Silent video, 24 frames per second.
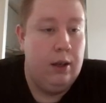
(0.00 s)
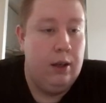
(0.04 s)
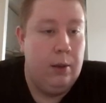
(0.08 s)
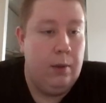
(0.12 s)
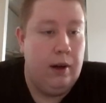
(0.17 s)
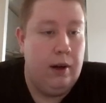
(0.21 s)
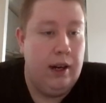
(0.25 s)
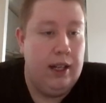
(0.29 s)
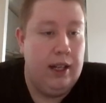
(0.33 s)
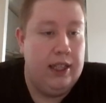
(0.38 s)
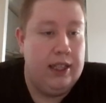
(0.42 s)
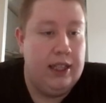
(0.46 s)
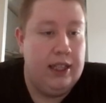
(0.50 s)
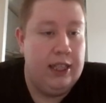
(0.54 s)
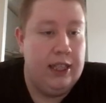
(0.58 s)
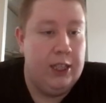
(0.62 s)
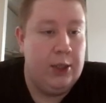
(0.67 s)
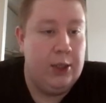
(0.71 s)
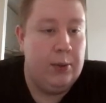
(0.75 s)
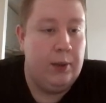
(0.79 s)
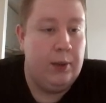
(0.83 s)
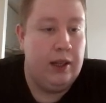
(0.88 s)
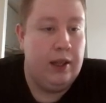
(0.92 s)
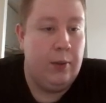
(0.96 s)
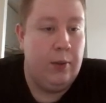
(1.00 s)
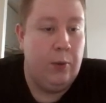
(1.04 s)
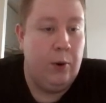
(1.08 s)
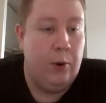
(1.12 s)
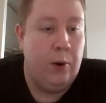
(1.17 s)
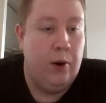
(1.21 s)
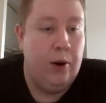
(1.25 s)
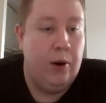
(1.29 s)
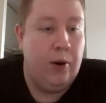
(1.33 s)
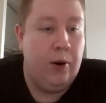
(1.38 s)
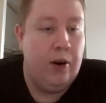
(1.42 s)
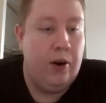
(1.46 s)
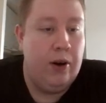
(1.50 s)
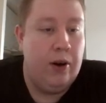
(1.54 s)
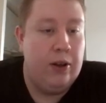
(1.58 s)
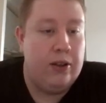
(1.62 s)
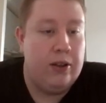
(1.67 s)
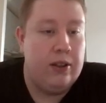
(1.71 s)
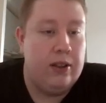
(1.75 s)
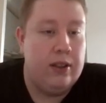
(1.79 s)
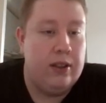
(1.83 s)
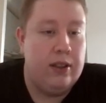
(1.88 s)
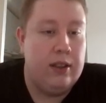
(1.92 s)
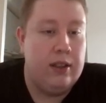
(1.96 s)
what is this one? The
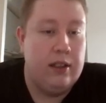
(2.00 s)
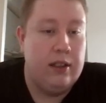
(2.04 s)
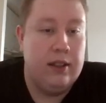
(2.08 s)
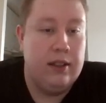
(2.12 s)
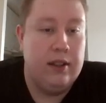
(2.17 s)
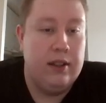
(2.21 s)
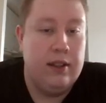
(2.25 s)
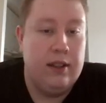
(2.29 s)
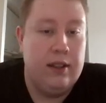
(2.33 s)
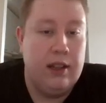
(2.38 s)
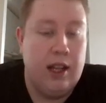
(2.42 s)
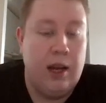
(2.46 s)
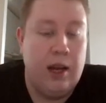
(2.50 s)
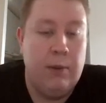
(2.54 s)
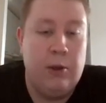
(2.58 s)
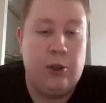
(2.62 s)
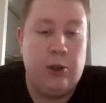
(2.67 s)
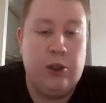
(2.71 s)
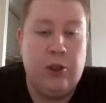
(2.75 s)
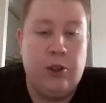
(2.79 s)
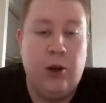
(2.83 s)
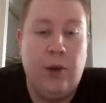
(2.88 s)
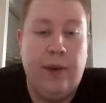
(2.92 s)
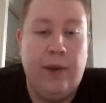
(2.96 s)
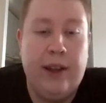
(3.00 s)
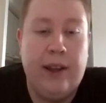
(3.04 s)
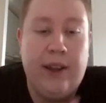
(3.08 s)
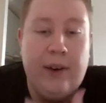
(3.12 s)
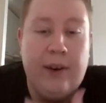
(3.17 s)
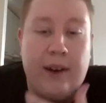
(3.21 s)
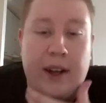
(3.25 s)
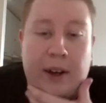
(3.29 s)
Wanderers. I'm not sure whether